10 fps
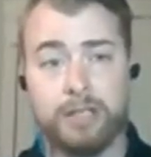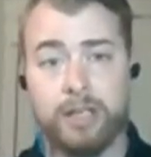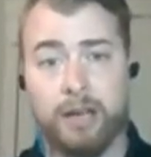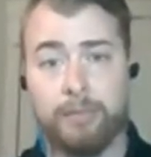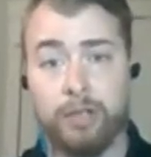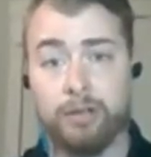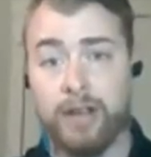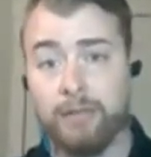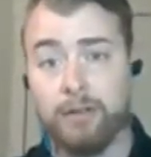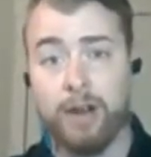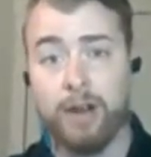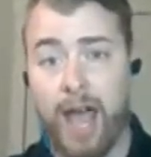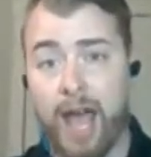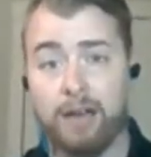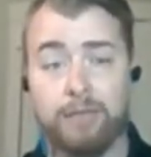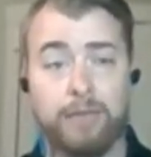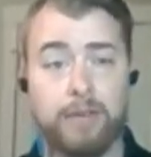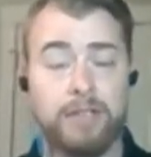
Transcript: You'll never have